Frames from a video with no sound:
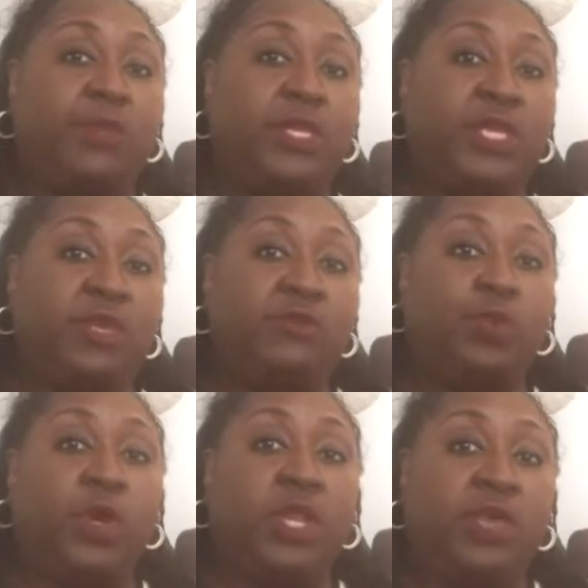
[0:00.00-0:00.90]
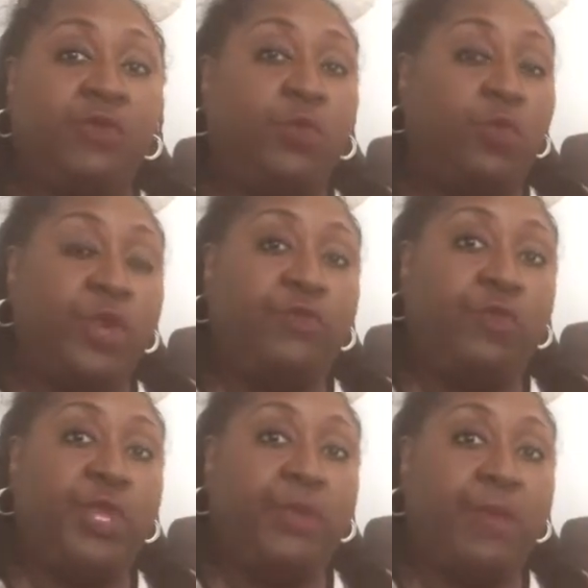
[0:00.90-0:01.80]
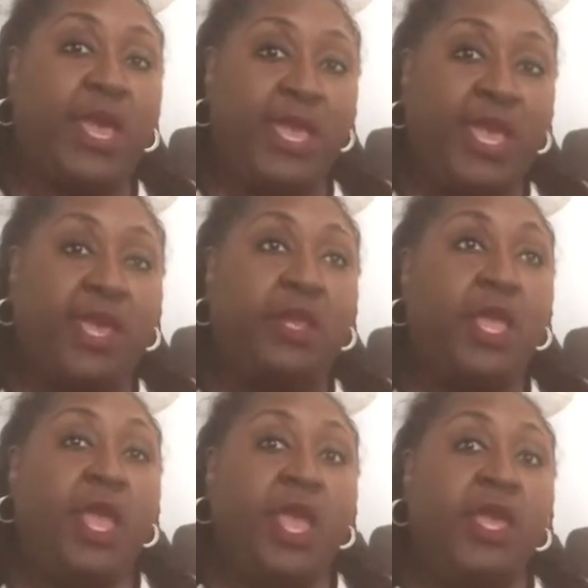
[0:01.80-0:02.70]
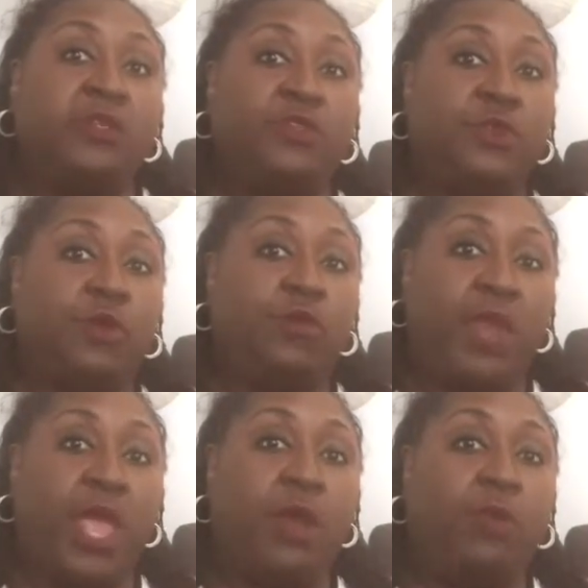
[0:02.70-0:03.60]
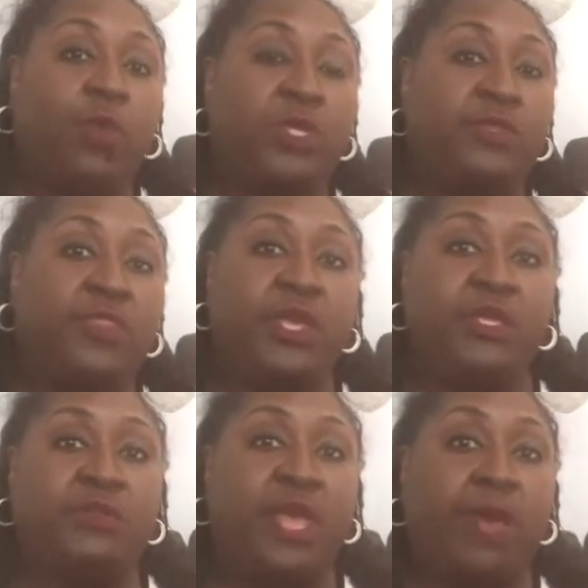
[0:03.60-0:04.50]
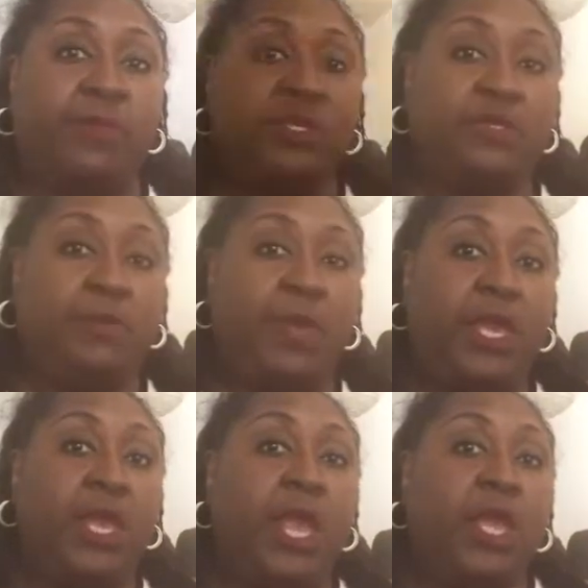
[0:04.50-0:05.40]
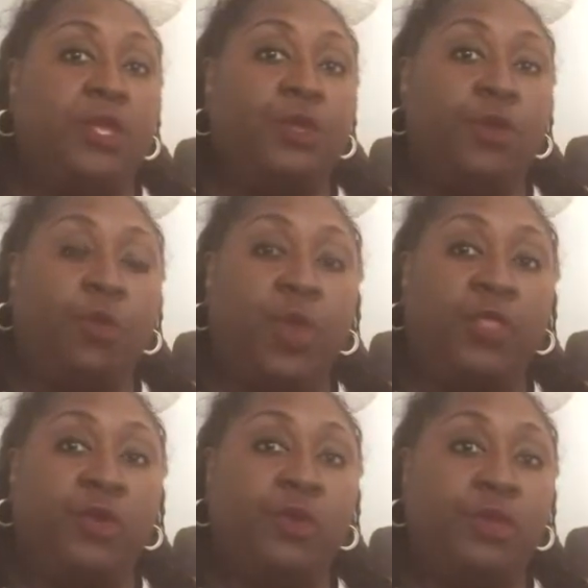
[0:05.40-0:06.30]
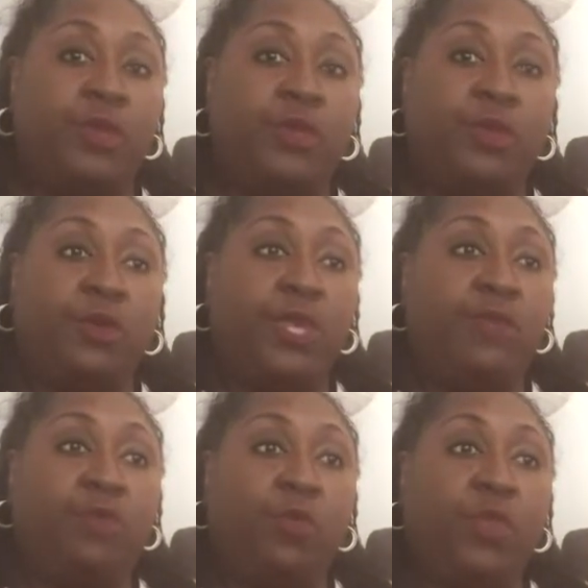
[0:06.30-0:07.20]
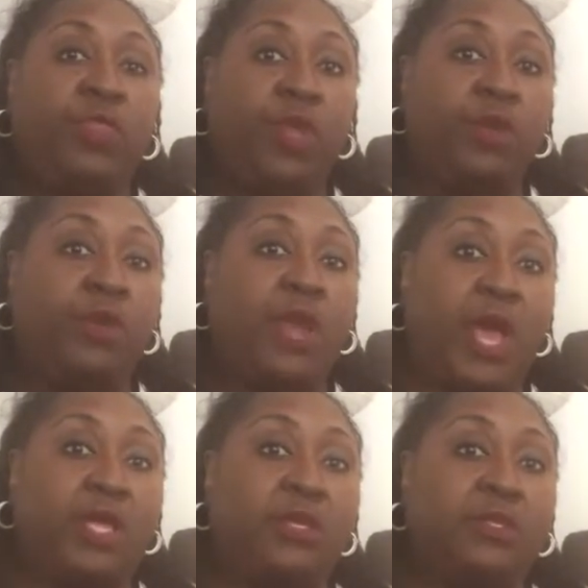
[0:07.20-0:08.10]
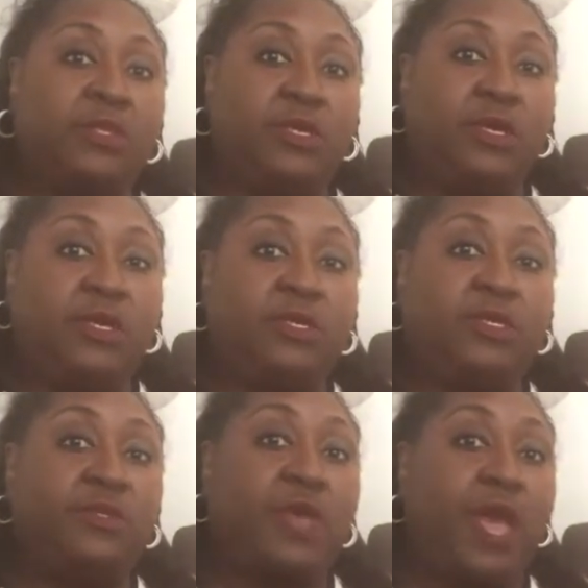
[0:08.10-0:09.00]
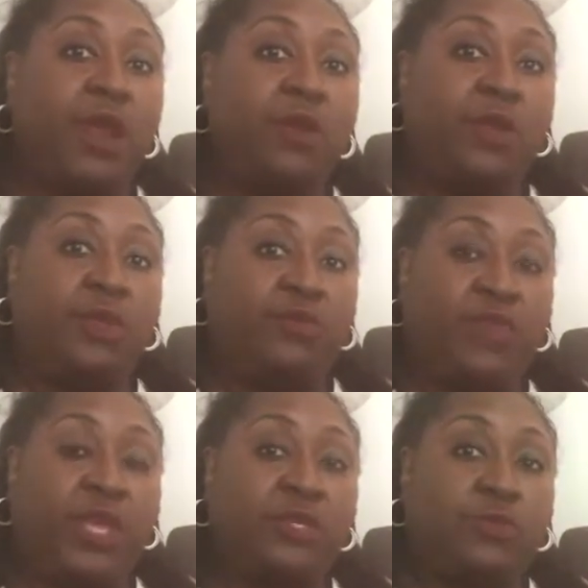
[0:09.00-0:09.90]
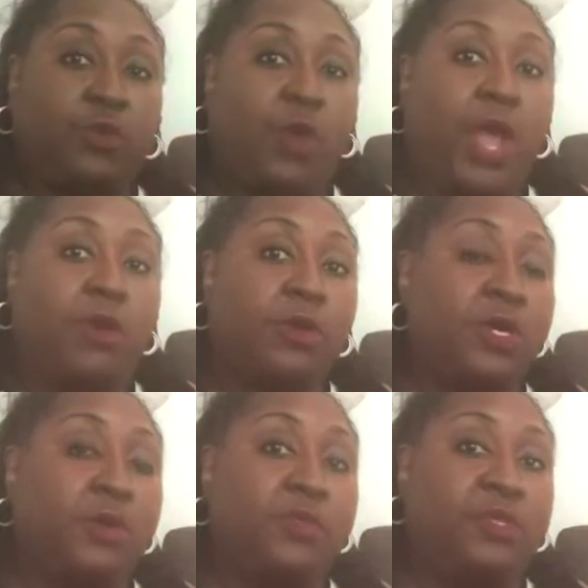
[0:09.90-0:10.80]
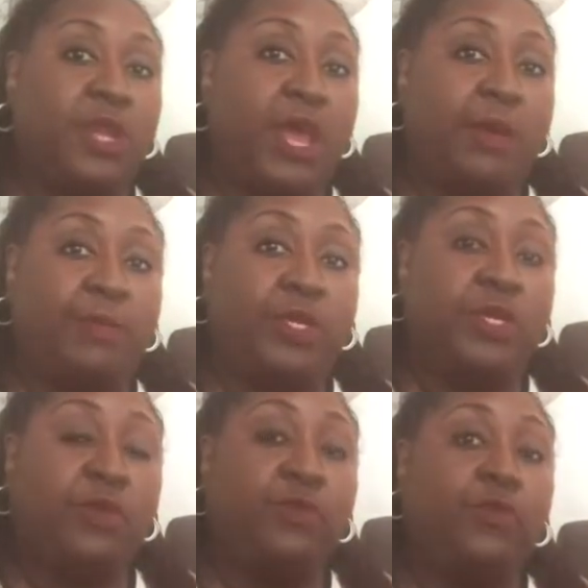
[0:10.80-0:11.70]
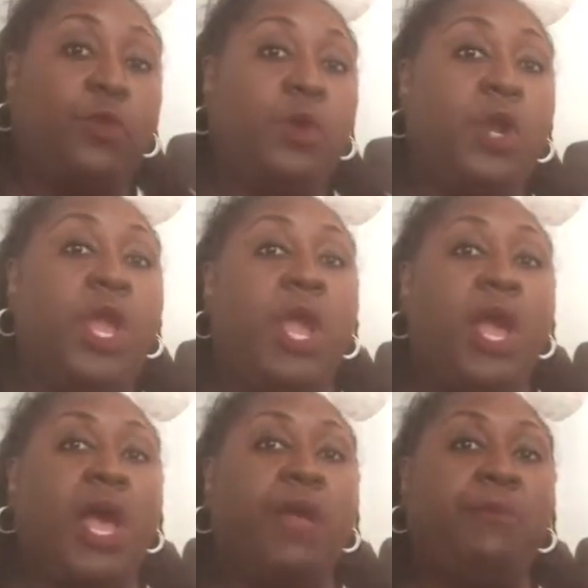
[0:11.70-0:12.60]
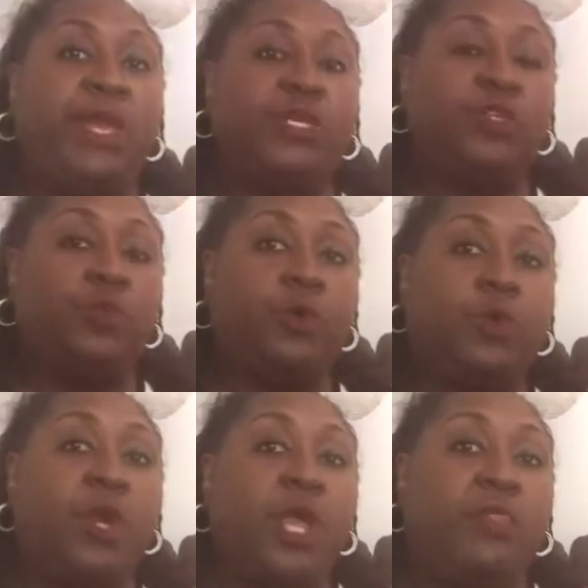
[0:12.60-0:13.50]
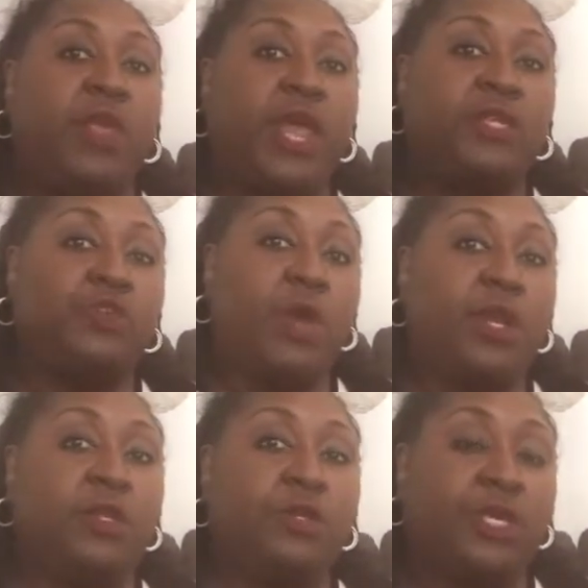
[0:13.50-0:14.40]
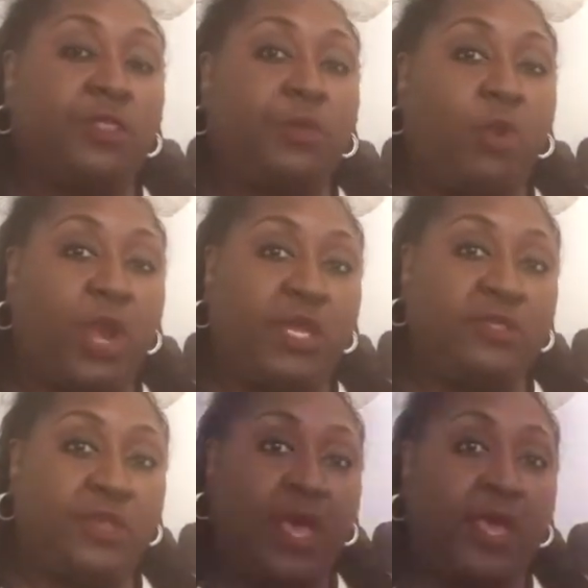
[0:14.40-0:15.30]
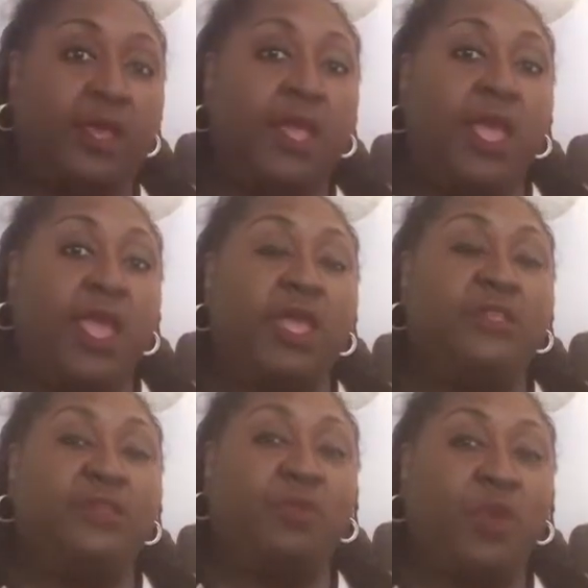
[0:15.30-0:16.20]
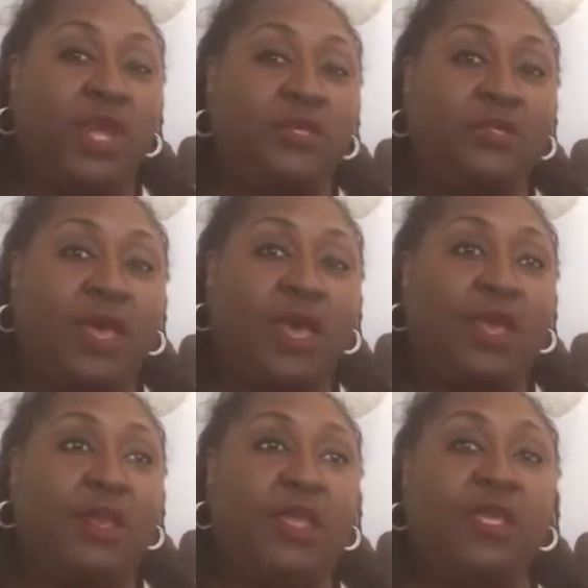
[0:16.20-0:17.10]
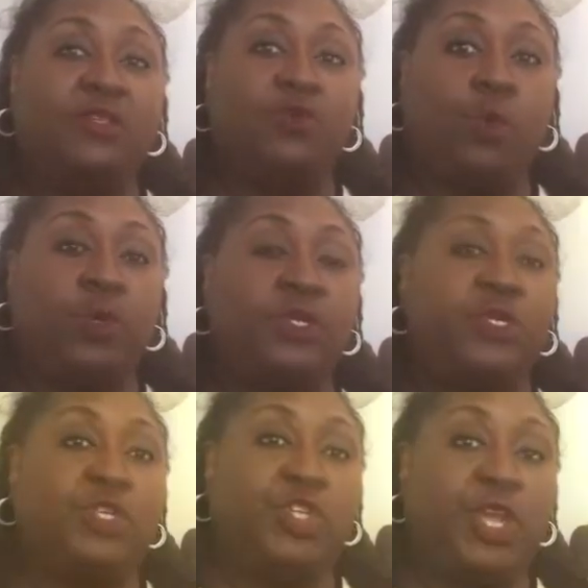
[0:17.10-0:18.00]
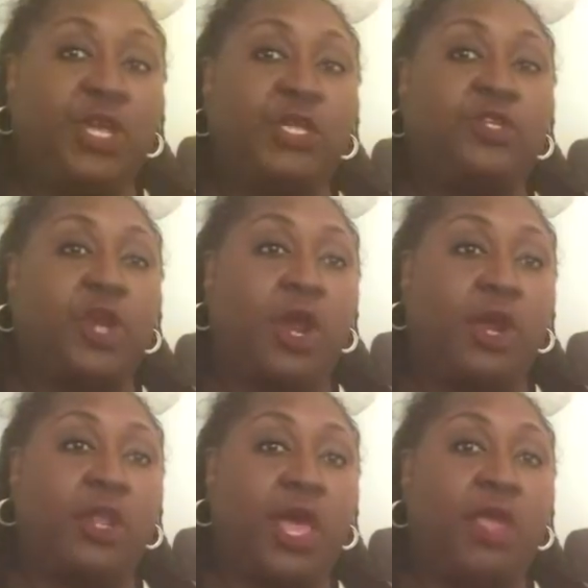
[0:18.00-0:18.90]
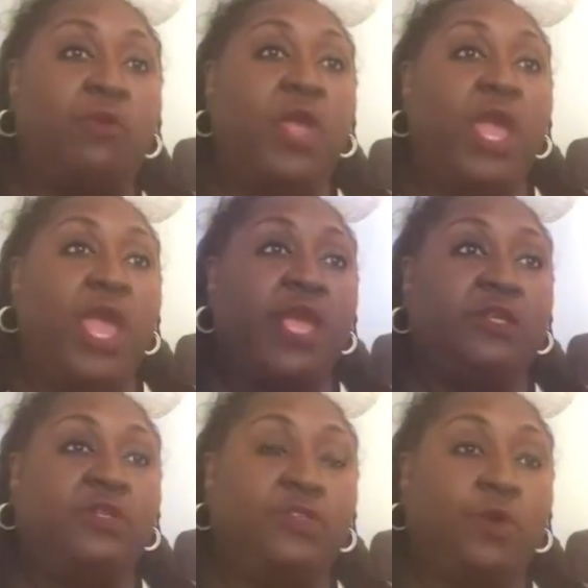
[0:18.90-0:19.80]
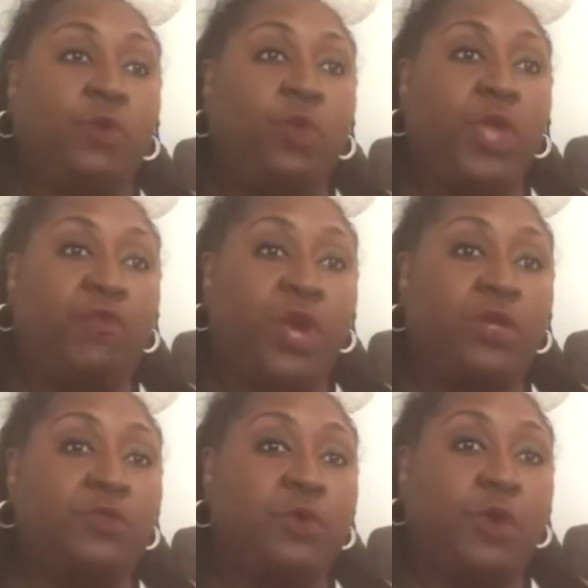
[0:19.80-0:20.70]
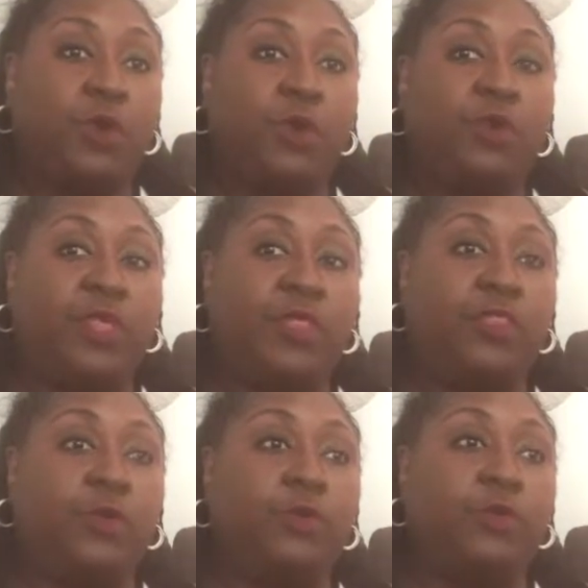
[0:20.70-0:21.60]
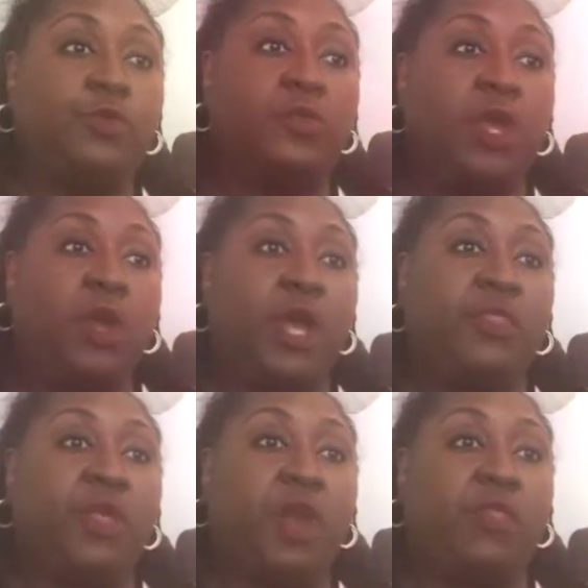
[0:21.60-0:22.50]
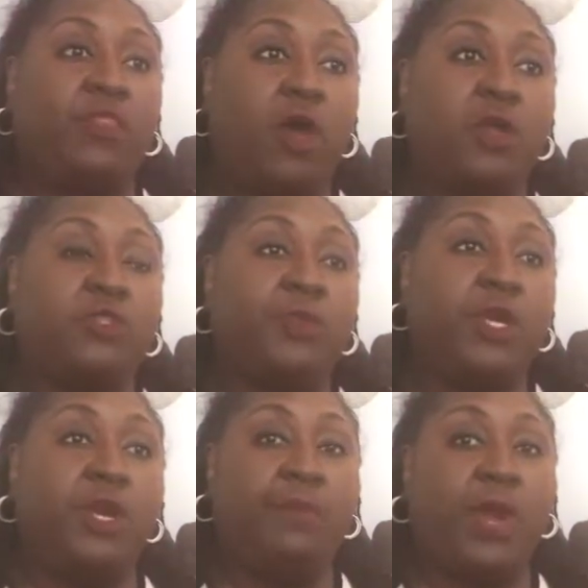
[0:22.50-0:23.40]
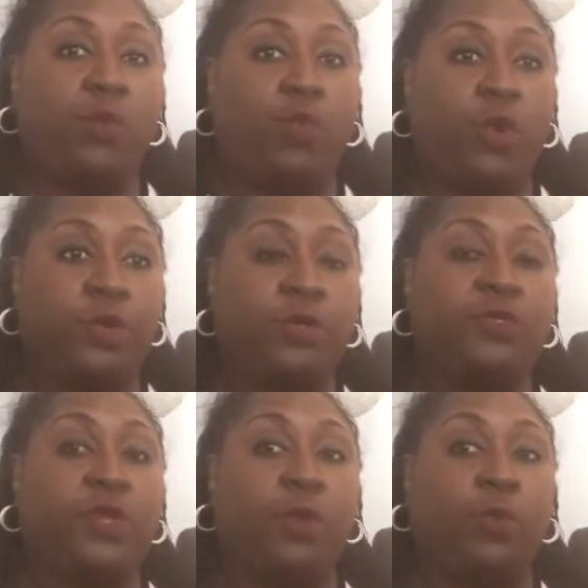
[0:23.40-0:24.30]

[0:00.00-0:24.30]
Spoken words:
beliefs were living rent free in my head. And so now when things happen to me, whether, even when they are not the desired effects or outcomes that I'm looking for, I make sure that I try to look at the bright side. And the bright side is going to change our life. And so we have also heard that our thoughts become our words